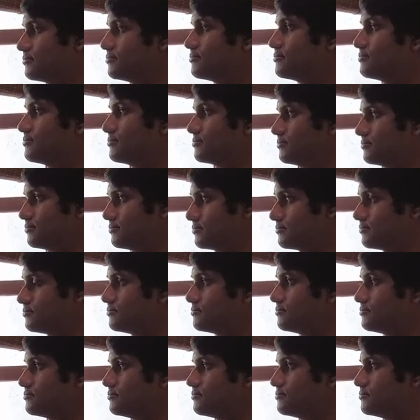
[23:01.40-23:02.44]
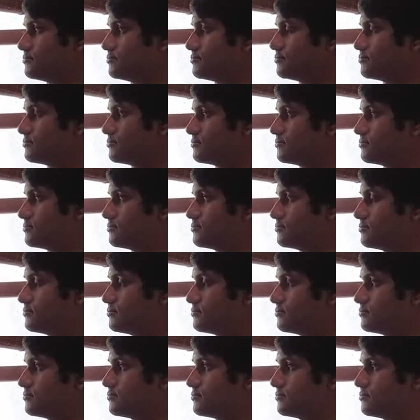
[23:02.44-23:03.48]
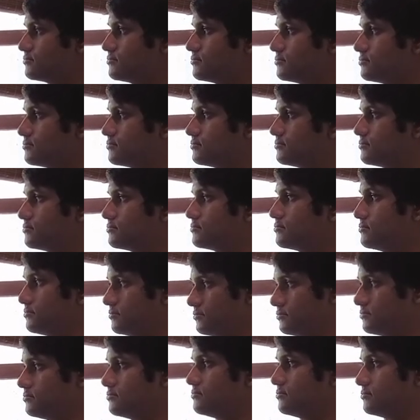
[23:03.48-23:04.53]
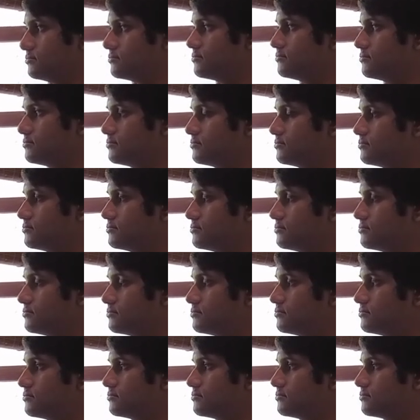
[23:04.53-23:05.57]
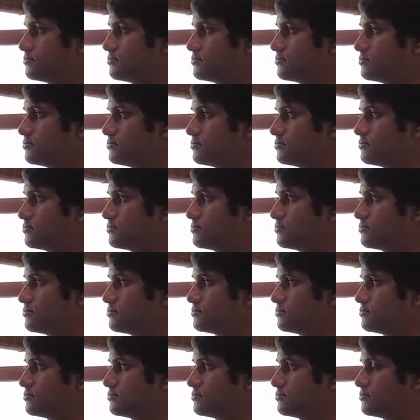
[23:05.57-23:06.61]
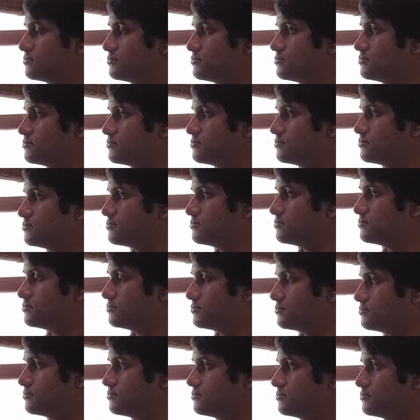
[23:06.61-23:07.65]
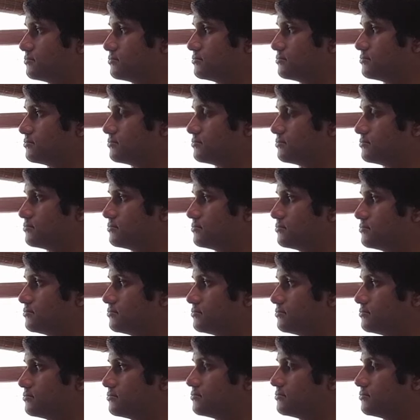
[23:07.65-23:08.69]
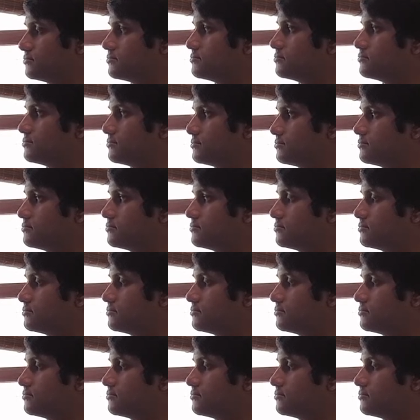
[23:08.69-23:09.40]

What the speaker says: (not speaking)